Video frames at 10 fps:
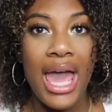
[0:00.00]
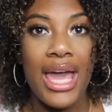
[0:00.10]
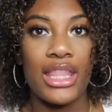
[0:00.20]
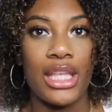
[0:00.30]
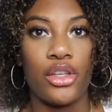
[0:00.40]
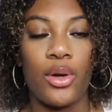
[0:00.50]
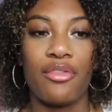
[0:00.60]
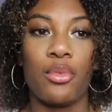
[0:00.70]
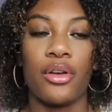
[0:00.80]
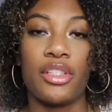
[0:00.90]
and then you
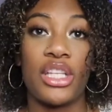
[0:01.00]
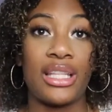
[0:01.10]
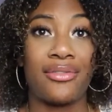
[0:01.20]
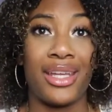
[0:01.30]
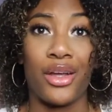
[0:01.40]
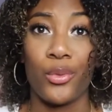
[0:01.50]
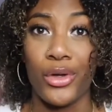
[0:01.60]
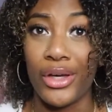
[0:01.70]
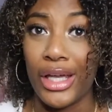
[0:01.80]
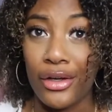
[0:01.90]
have more of a chance of getting a
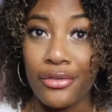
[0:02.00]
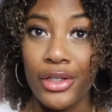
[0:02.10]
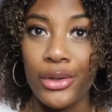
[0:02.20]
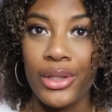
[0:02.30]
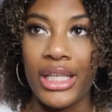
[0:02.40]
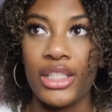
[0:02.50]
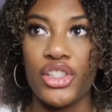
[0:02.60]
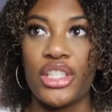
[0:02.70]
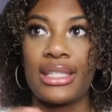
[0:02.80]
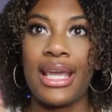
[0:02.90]
real interview than
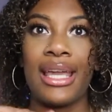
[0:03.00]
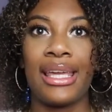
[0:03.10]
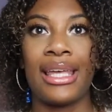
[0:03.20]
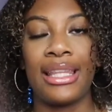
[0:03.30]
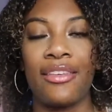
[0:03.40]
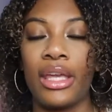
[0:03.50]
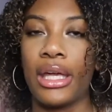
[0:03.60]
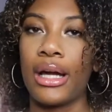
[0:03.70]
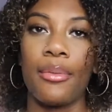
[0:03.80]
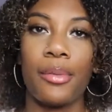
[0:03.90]
just taking it, leaving,
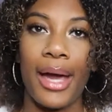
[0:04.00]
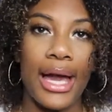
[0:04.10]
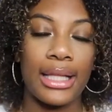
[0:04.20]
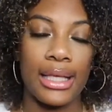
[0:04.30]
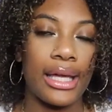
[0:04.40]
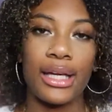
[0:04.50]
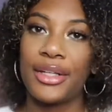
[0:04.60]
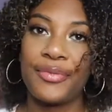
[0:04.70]
and coming back. Like